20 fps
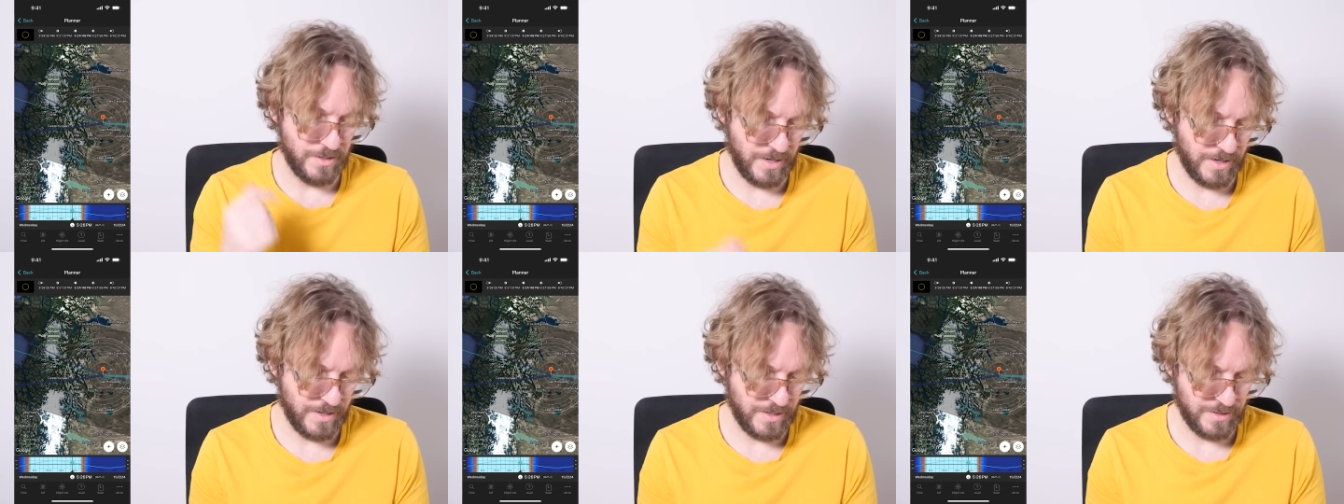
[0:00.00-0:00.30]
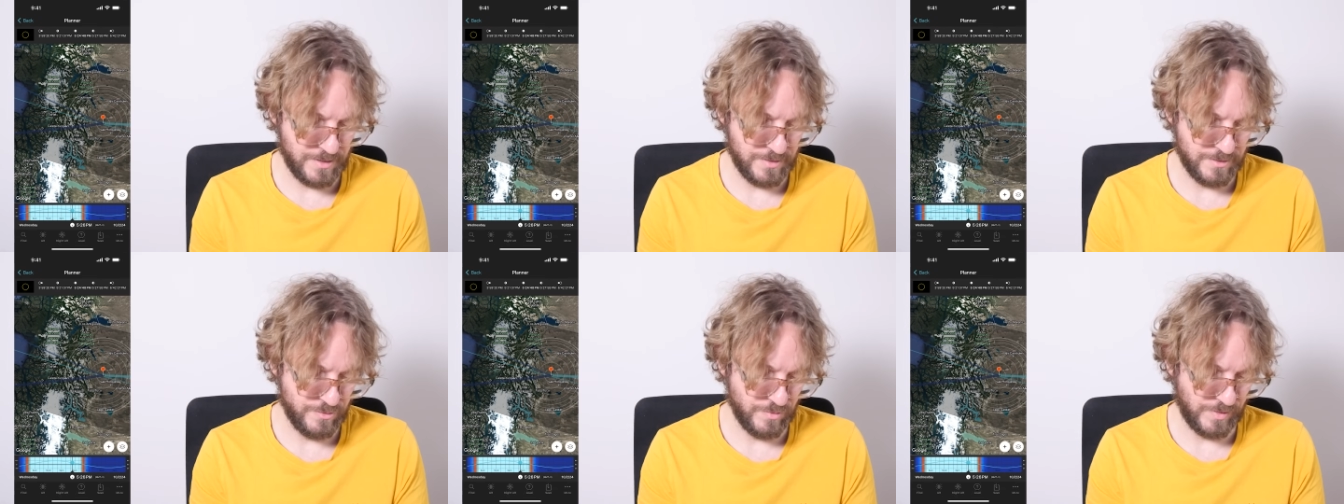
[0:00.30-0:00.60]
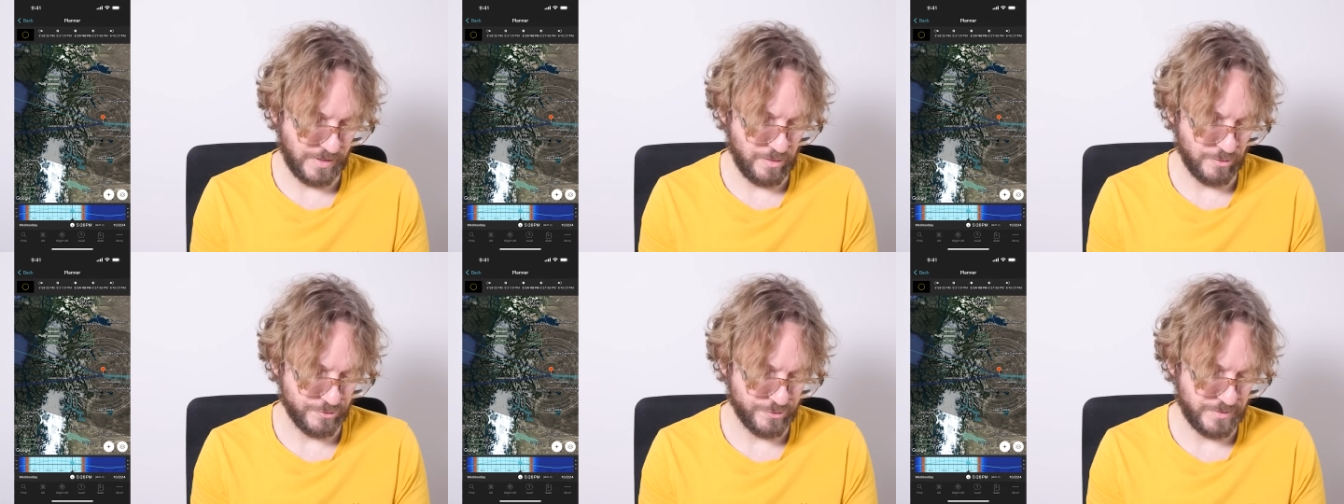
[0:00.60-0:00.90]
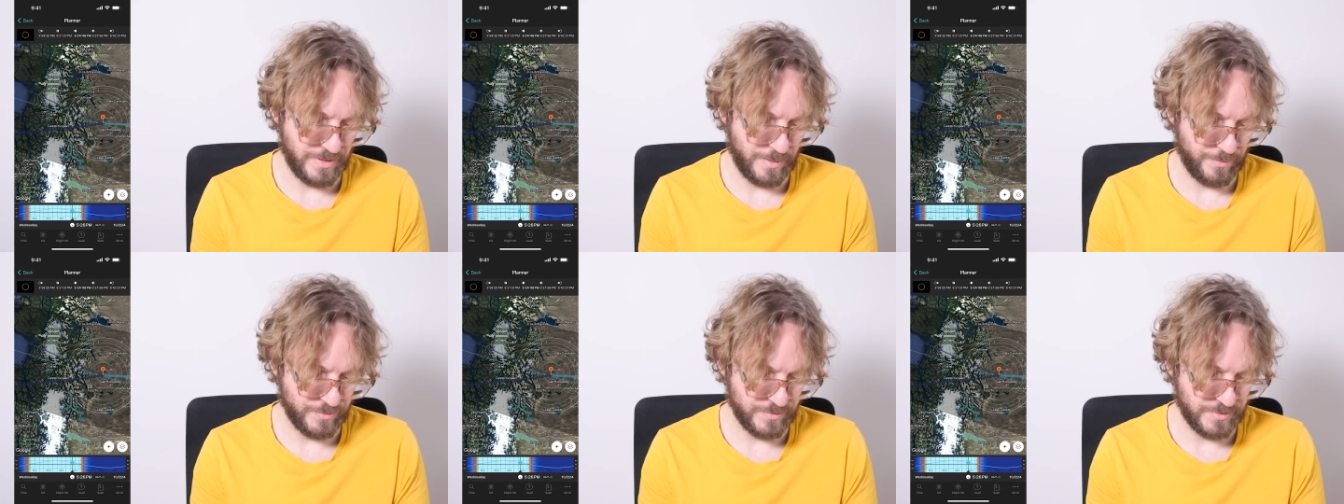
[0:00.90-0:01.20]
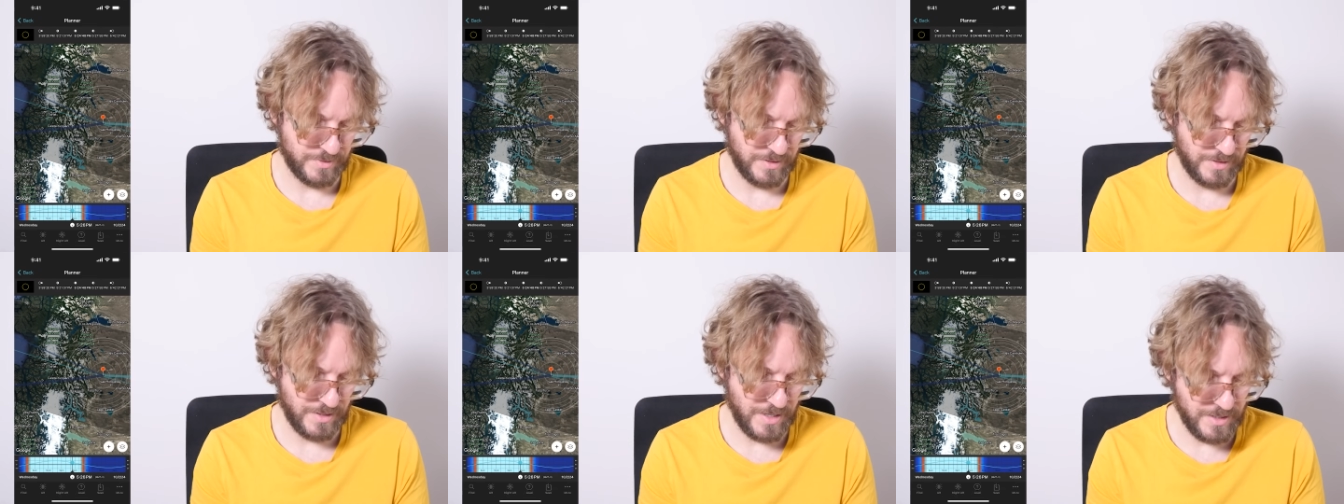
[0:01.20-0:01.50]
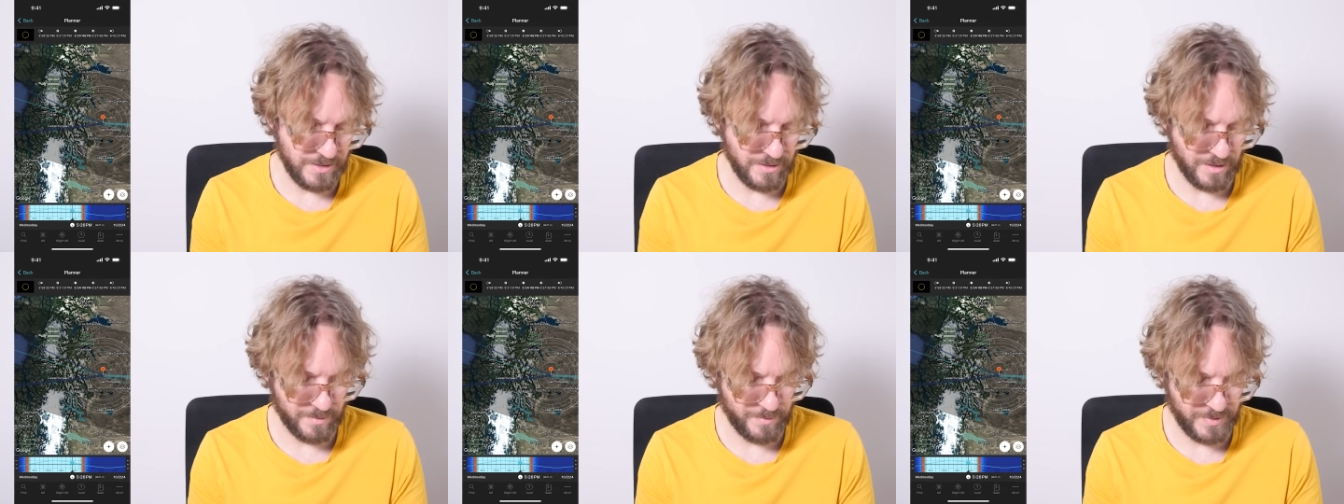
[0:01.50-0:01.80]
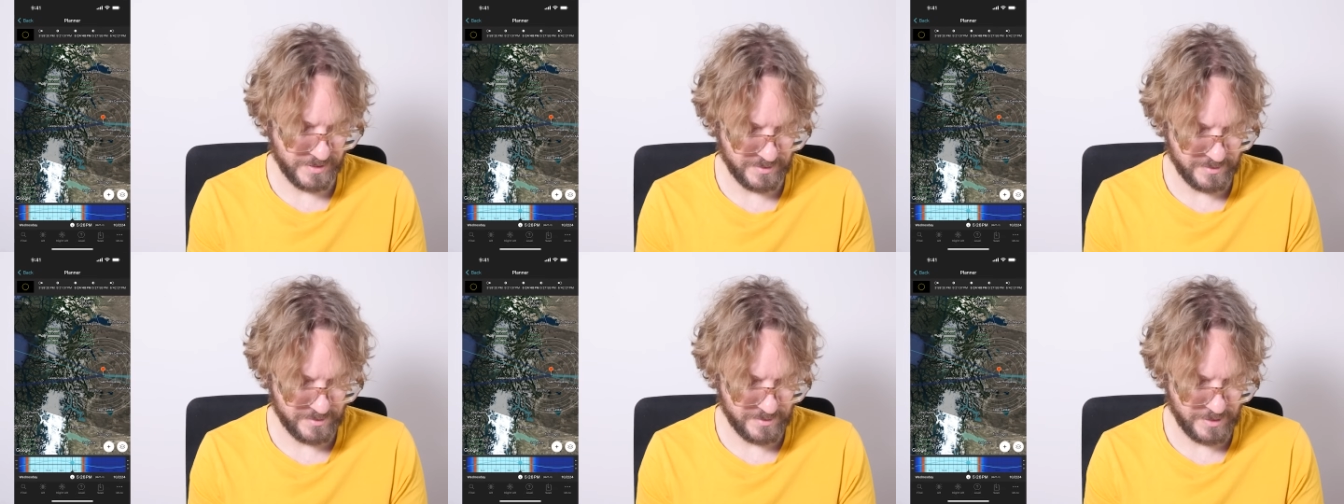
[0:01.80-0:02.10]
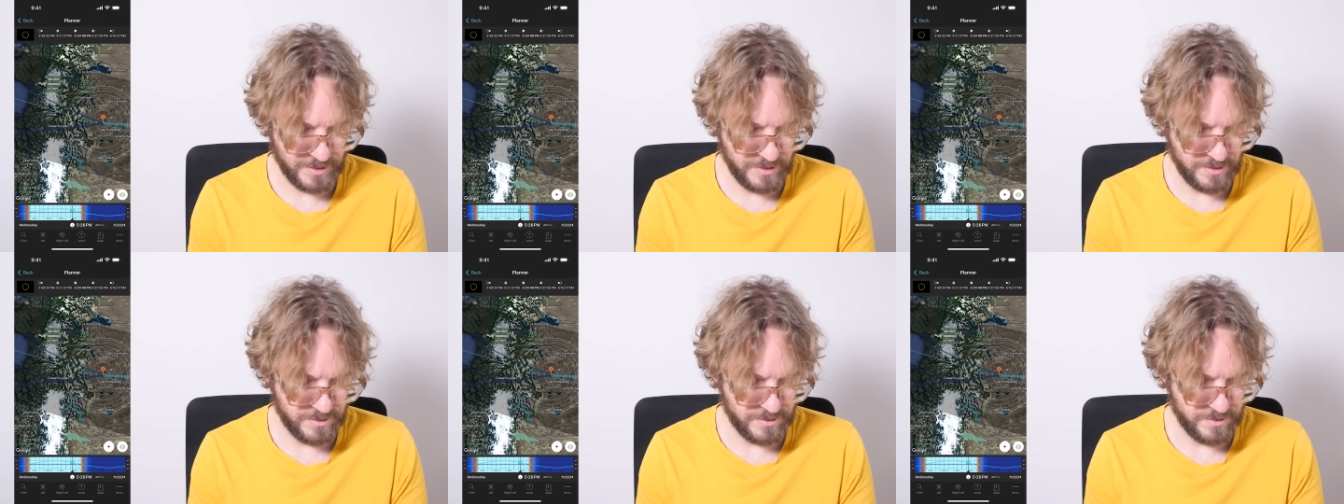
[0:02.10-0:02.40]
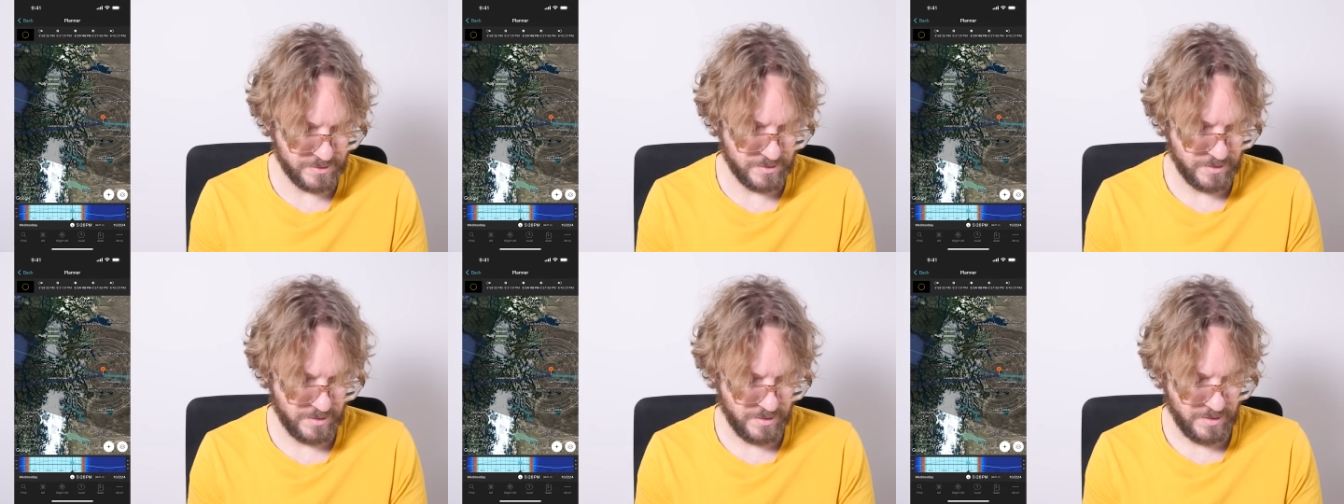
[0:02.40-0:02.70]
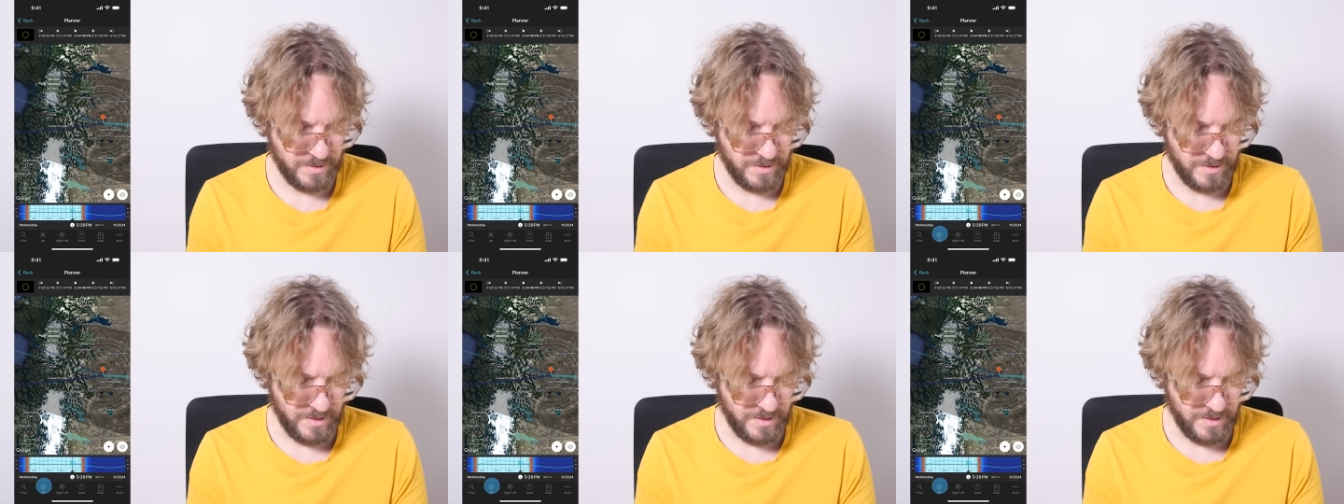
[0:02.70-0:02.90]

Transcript: And you can also tap on the AR button here